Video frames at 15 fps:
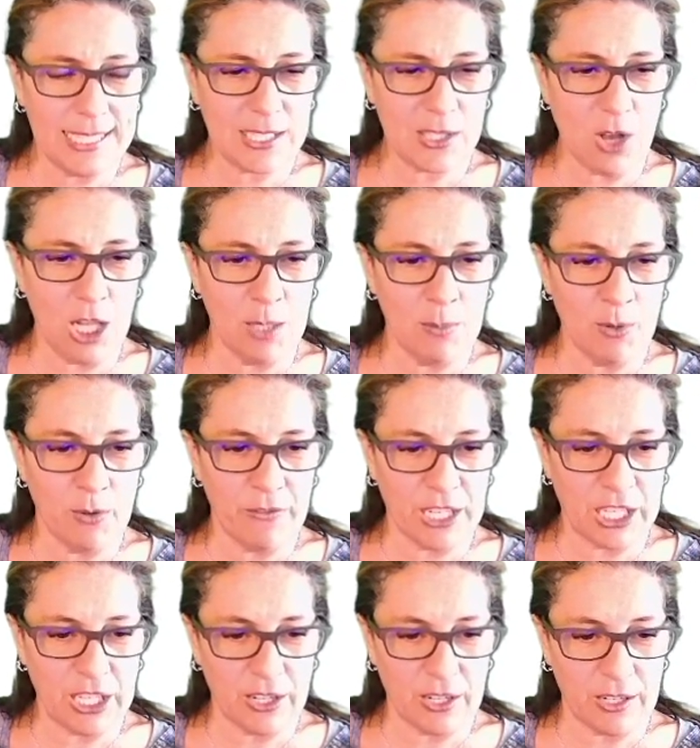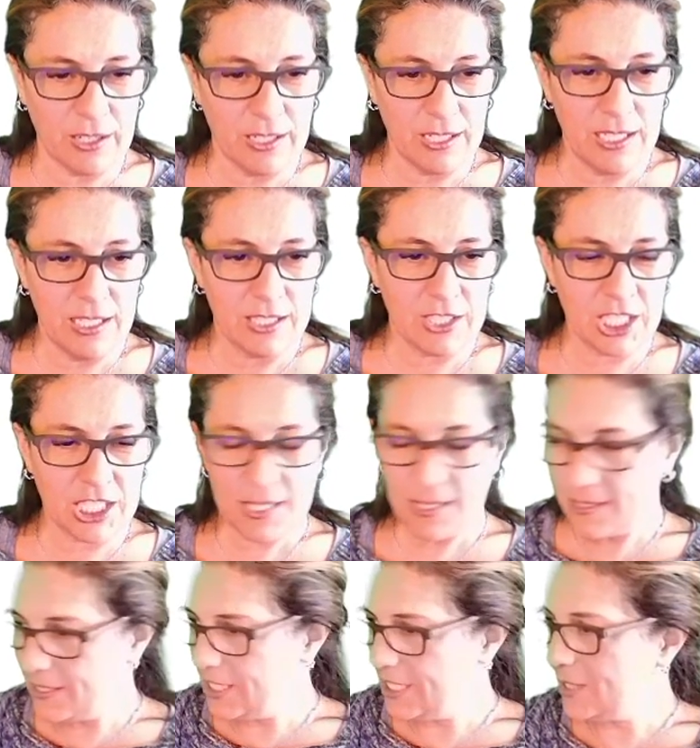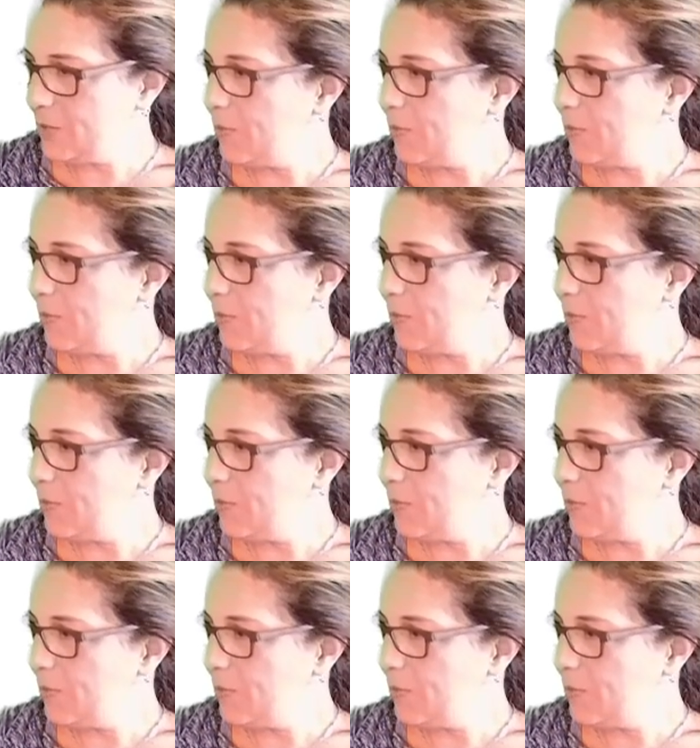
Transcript: column over here. Just